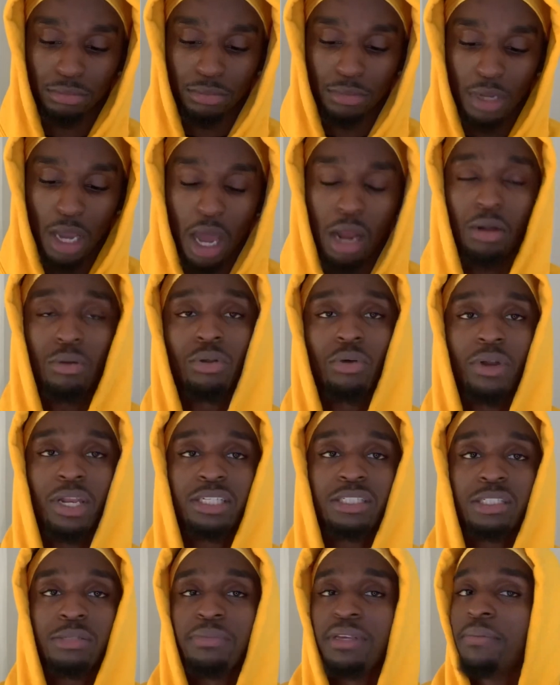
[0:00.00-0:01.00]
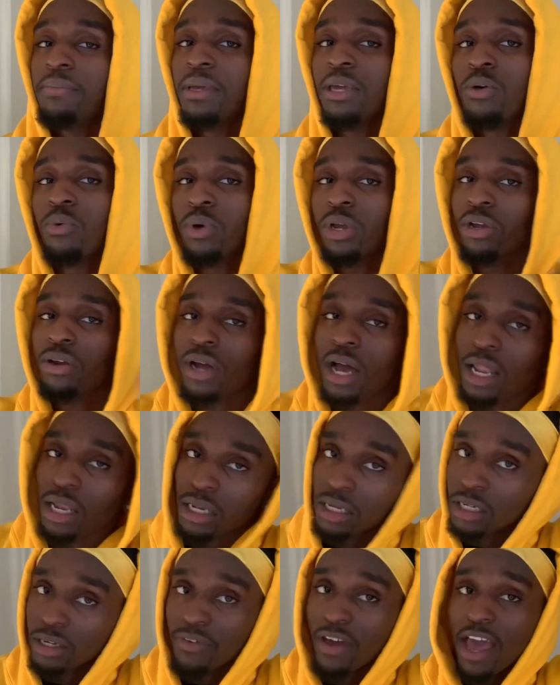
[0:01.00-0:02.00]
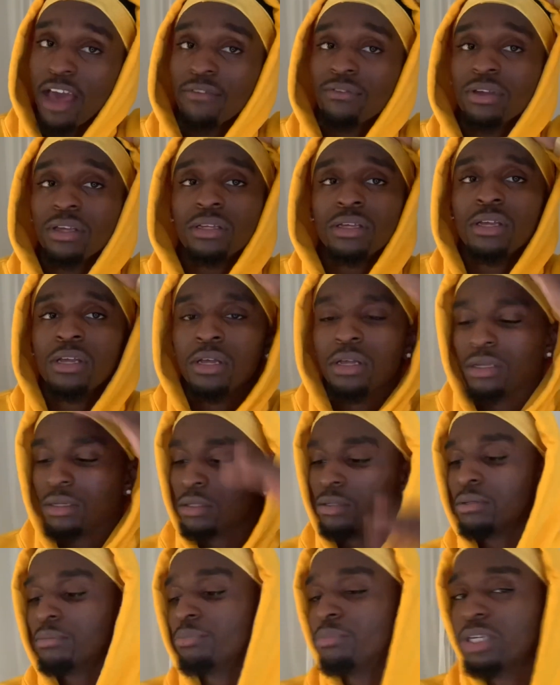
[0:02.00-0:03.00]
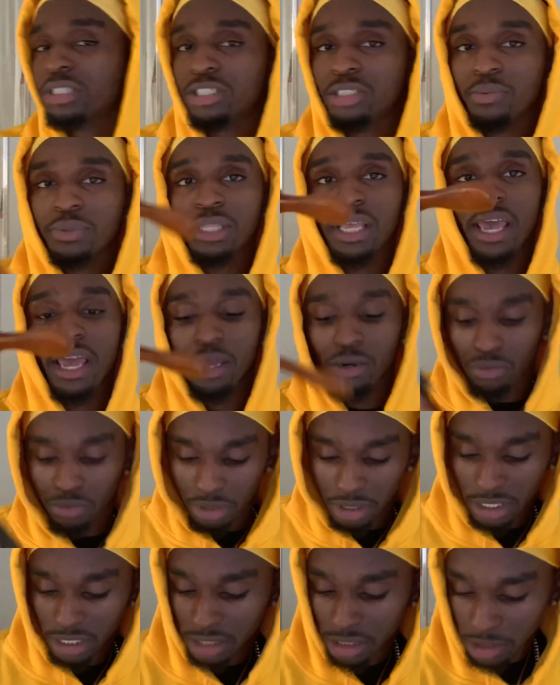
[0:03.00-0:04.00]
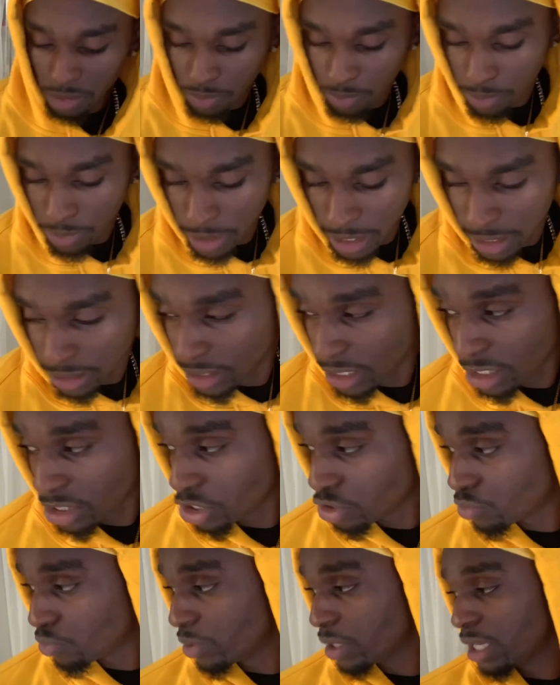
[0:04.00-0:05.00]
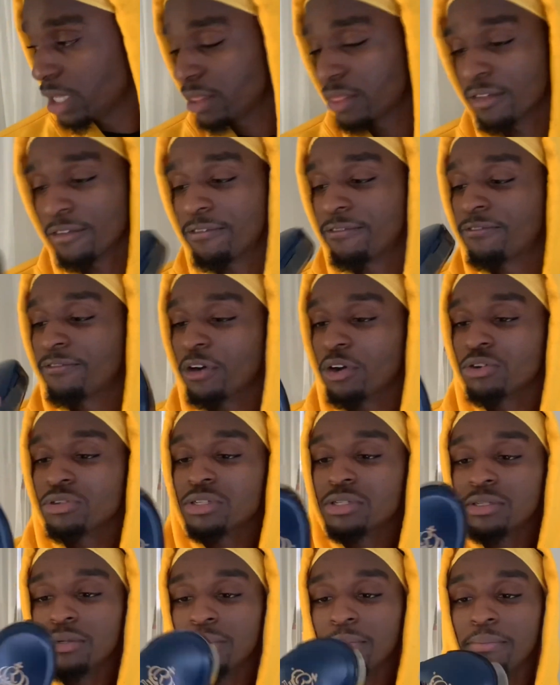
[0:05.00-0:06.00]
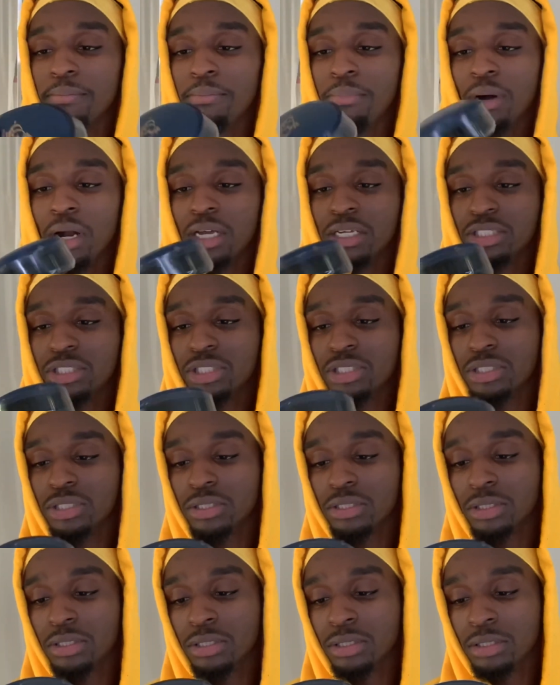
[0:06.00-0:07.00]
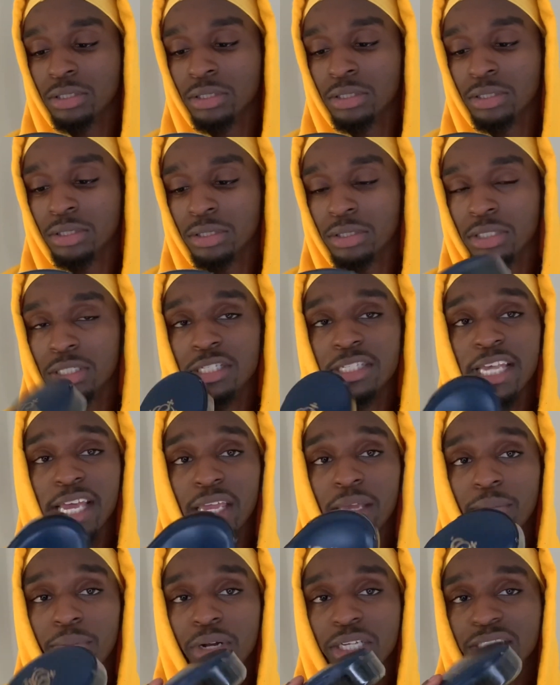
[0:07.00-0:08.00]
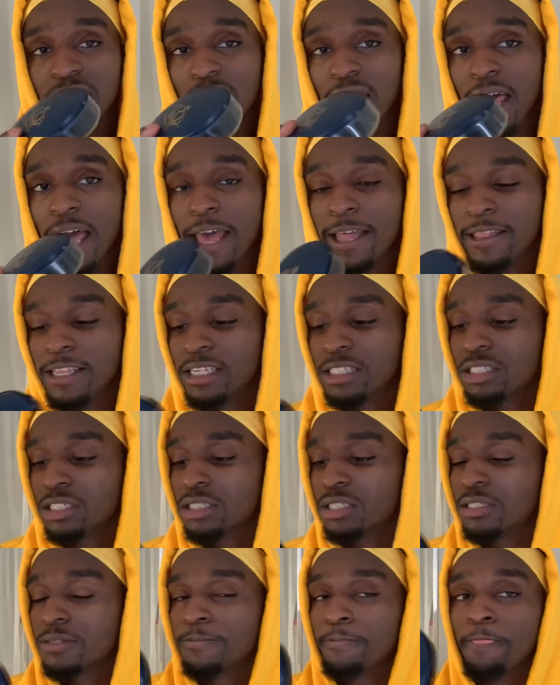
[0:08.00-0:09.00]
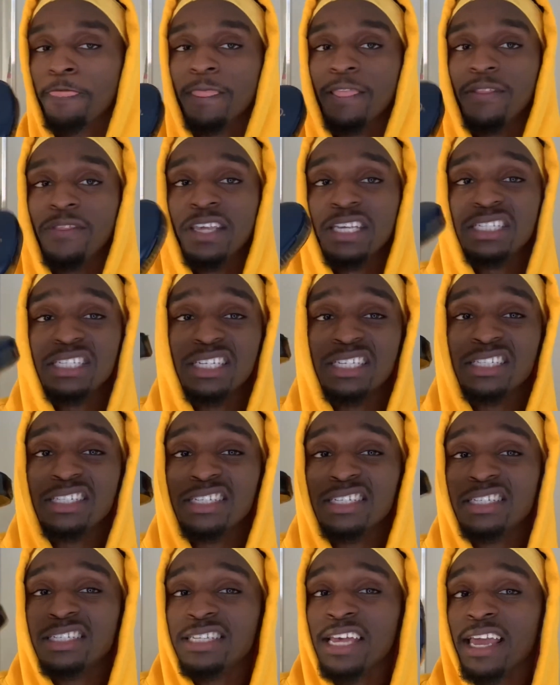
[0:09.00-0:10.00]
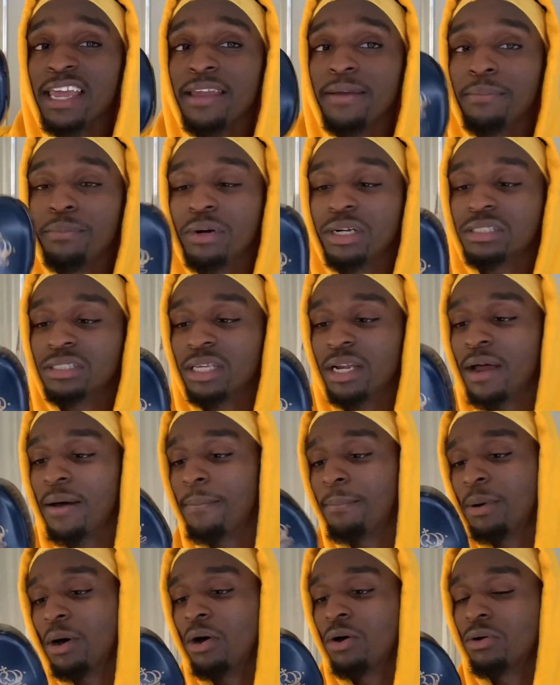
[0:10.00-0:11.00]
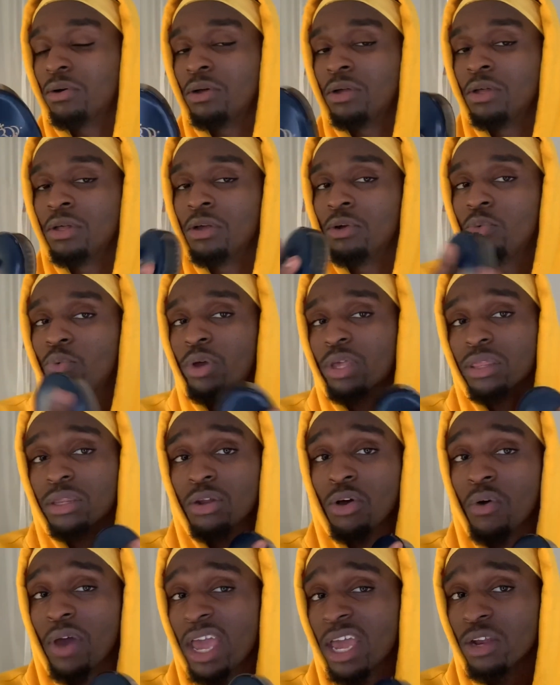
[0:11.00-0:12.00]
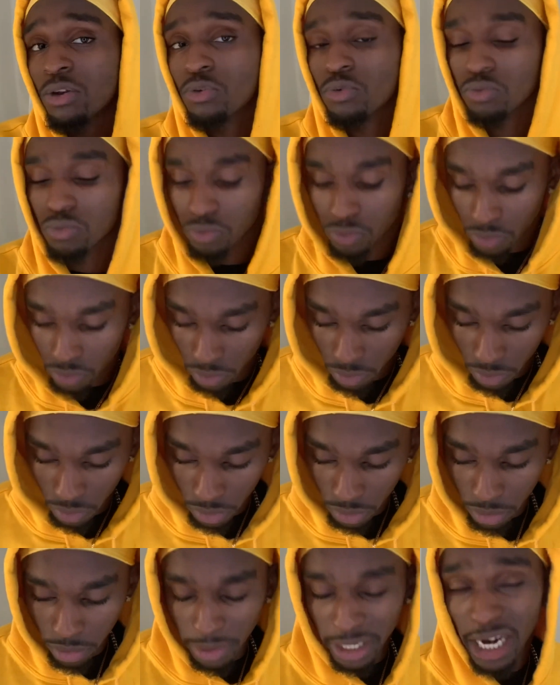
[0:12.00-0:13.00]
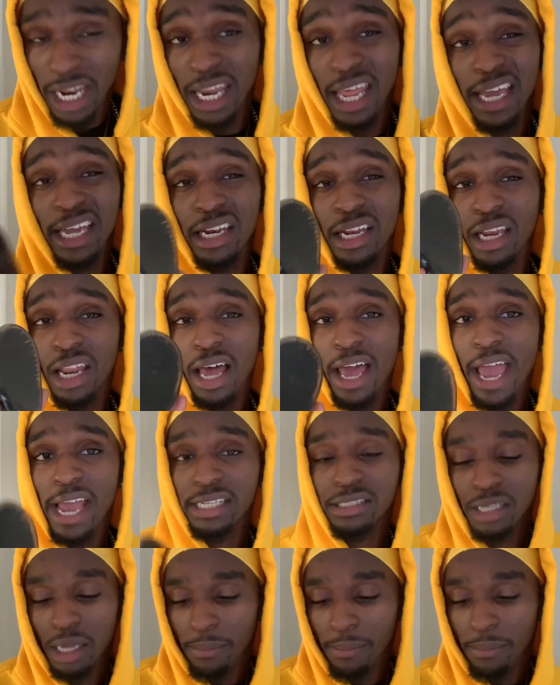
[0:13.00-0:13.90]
I don't know. That's just me being weird. I love having brushes with the handles. This is really the first brush, second brush I like. This is the second brush that I bought with no handle. And I like it a lot, actually.